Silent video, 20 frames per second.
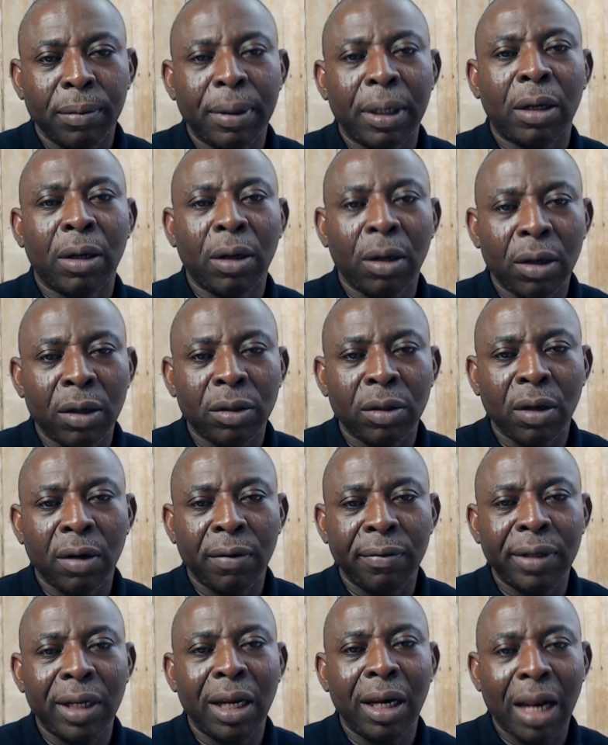because
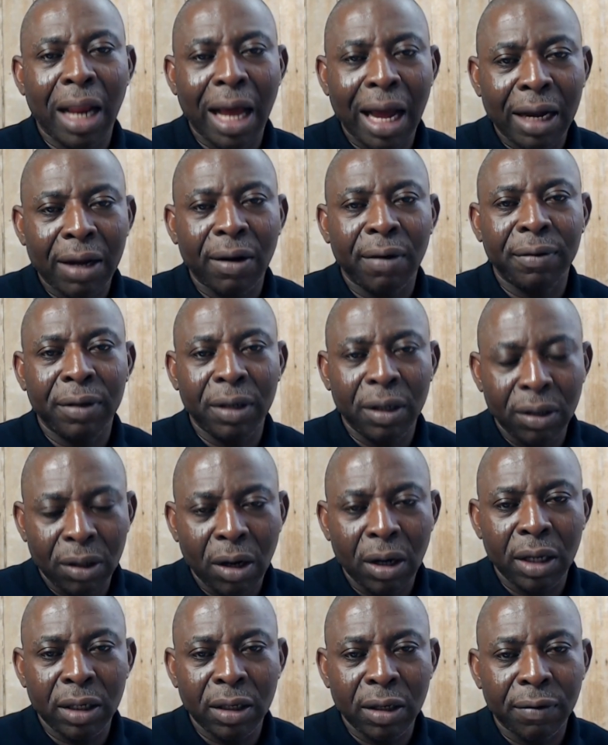of the lack of the
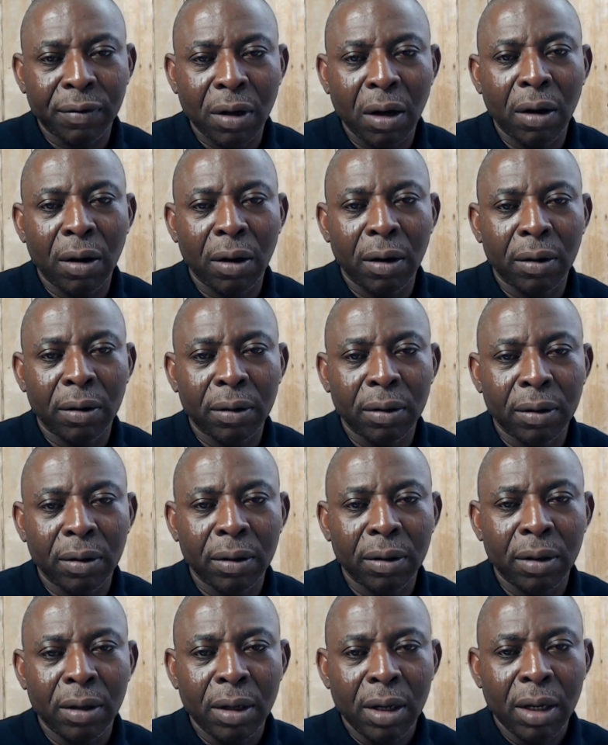knowledge of God.
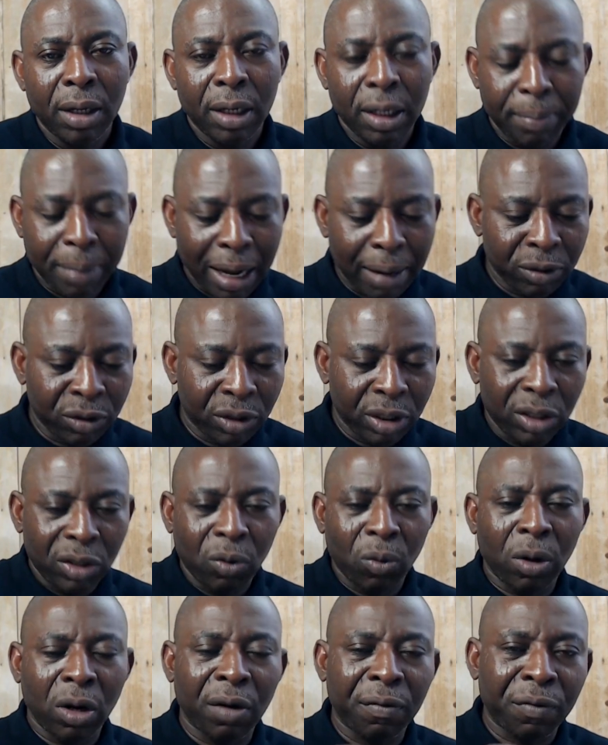The Bible said
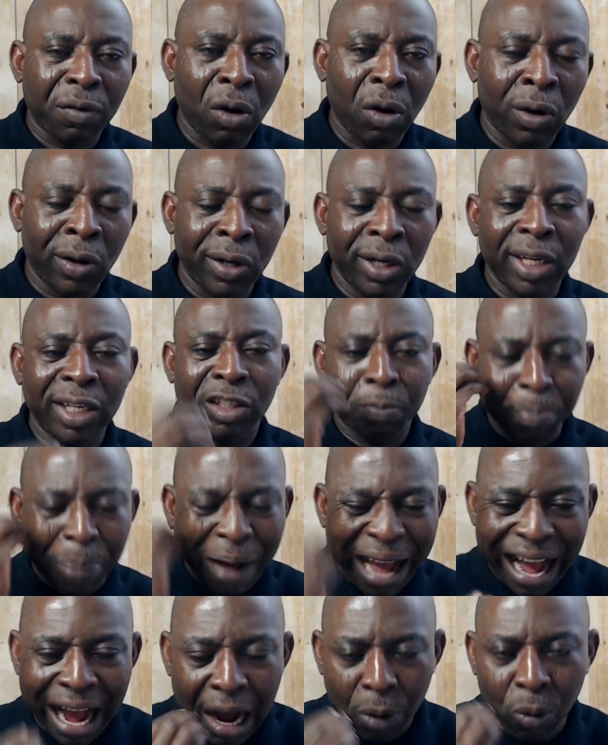the Word of God is
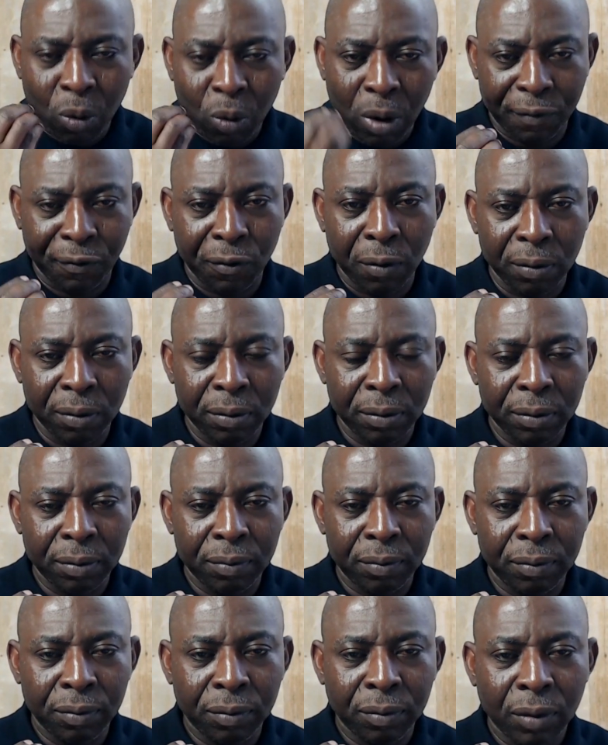powerful,
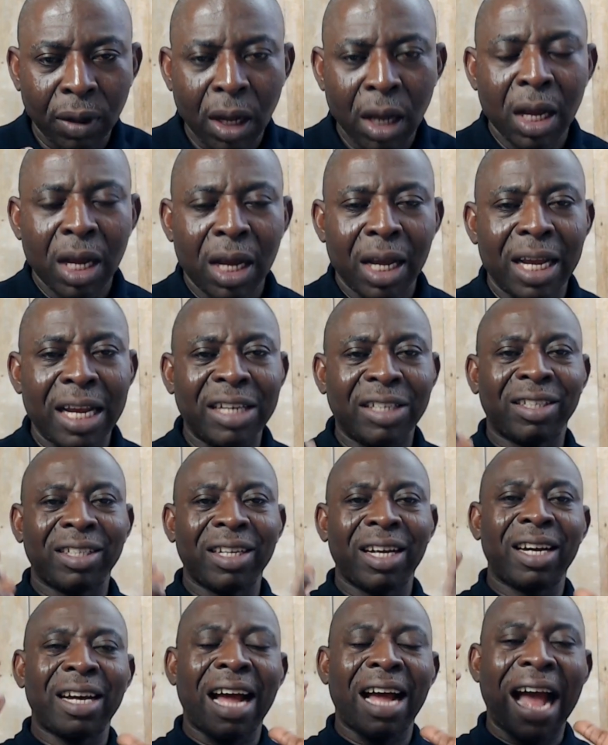
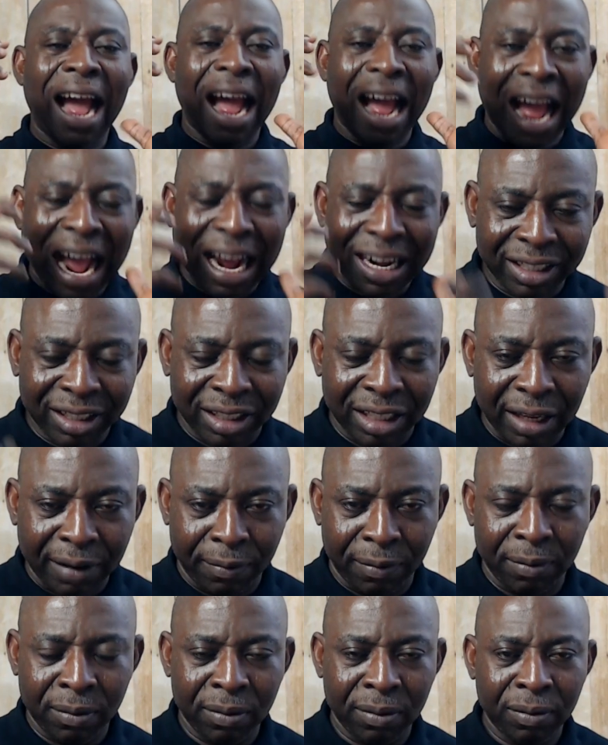it's
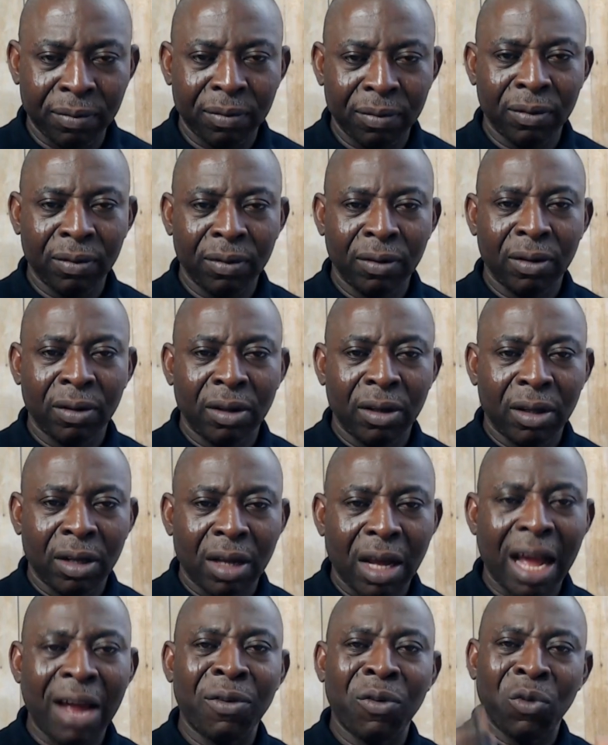active
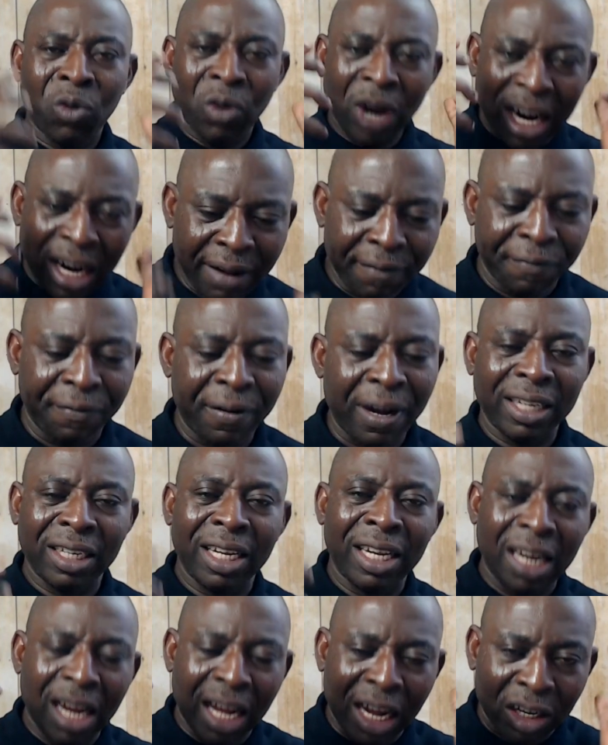and
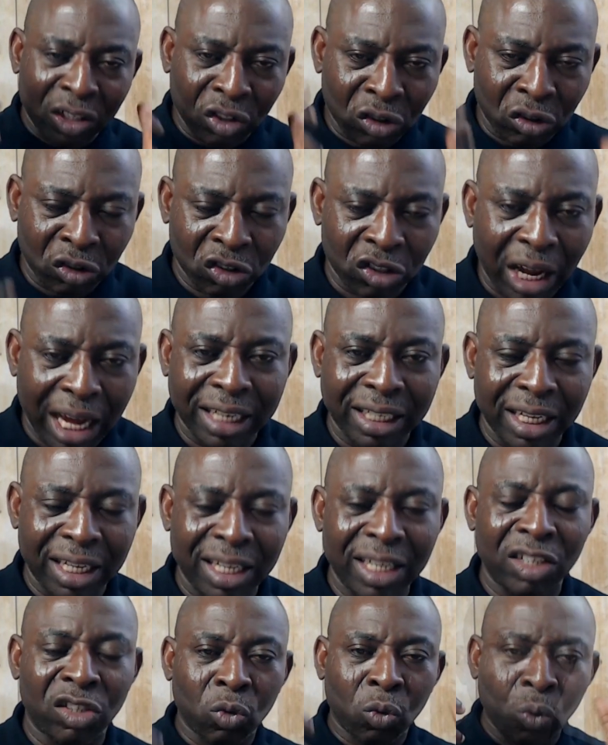relevant in our
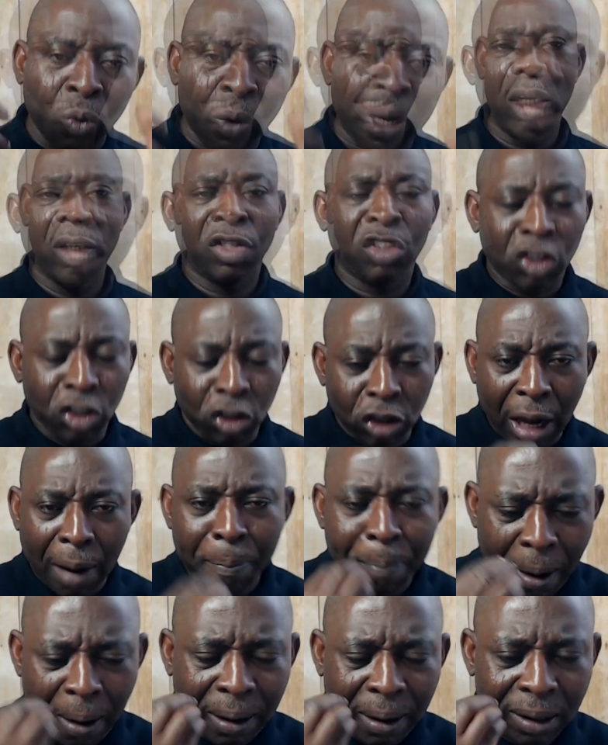society, it's, it's
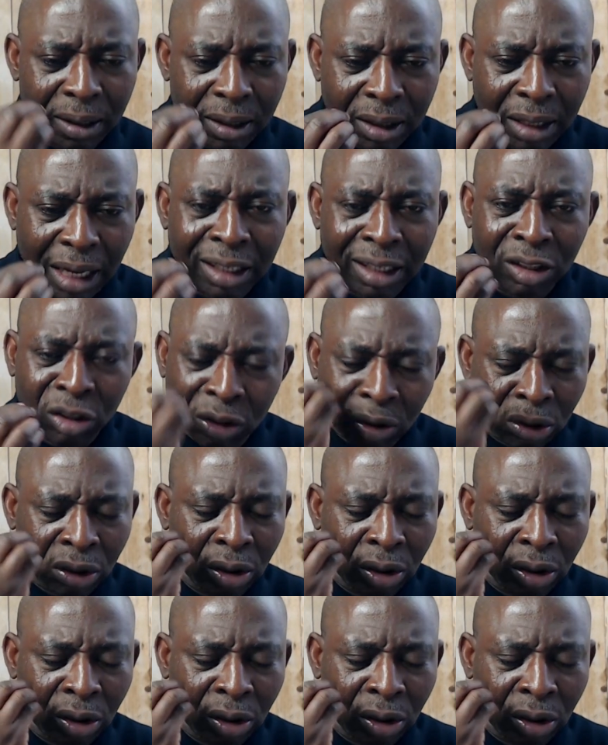sharper than